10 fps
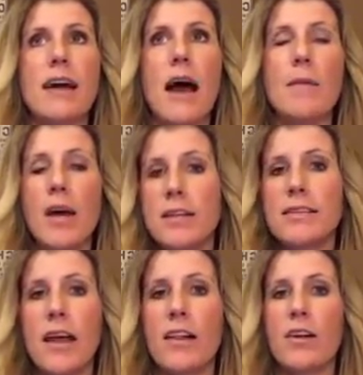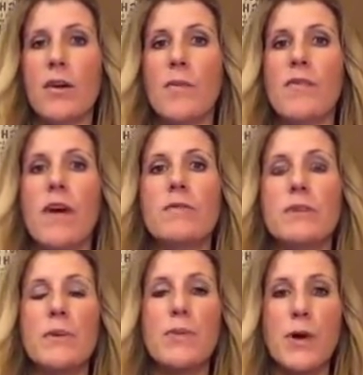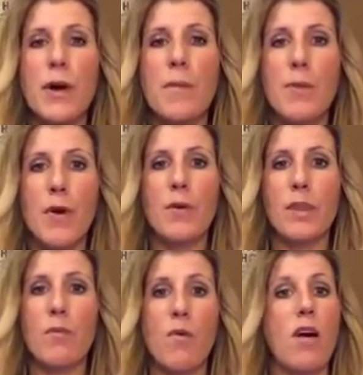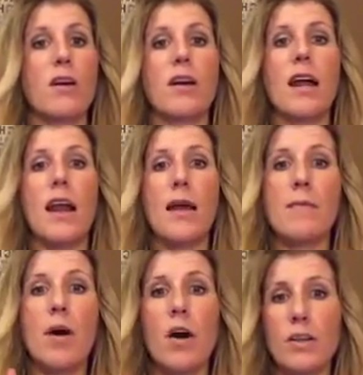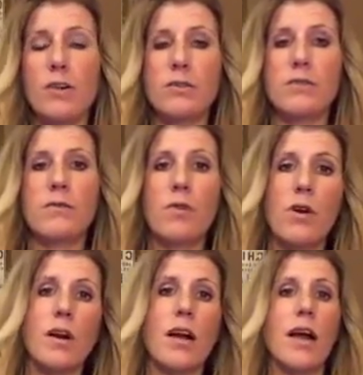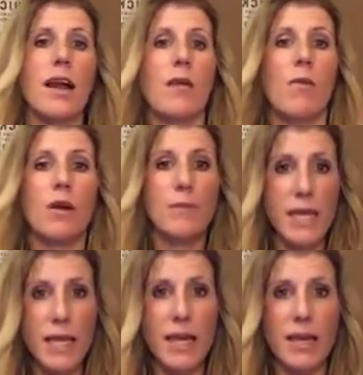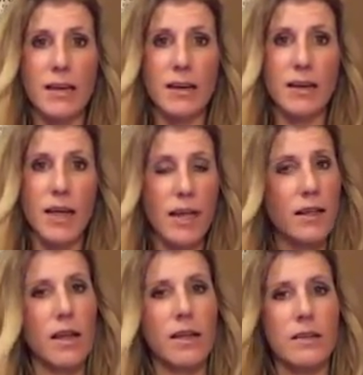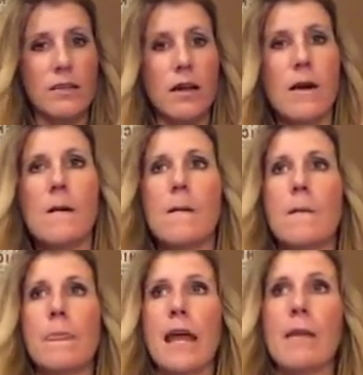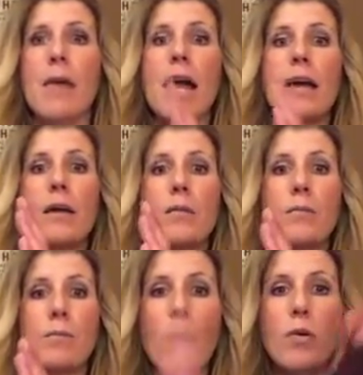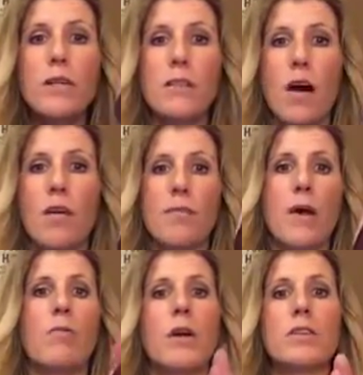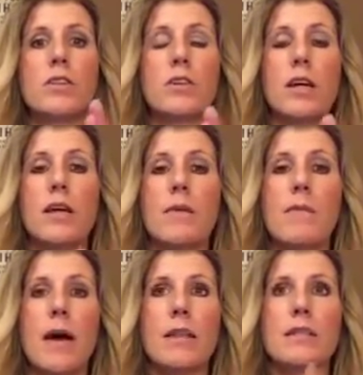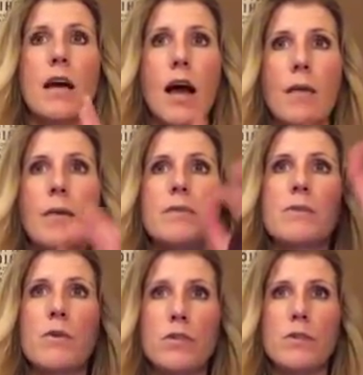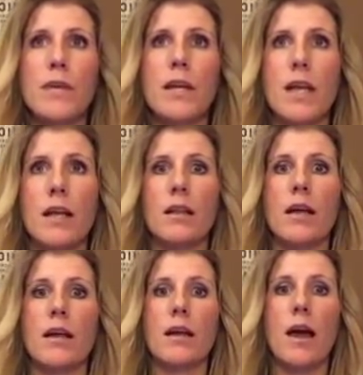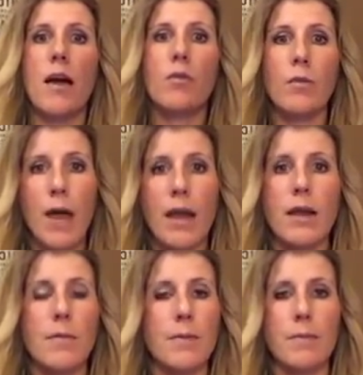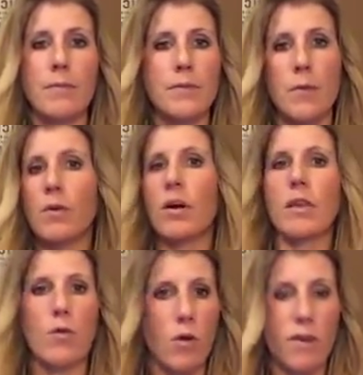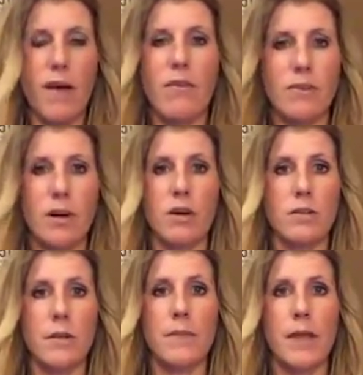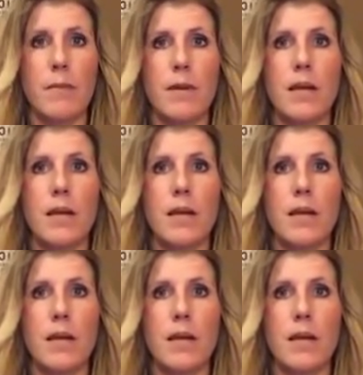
I'm not a sailor, but if I was going to put a boat in the water and I'm on the coast of Florida and I want to be in England and my boat is off by 1 degree, by the time I'm supposed to be in England, I will end up somewhere in the Horn of Africa or something,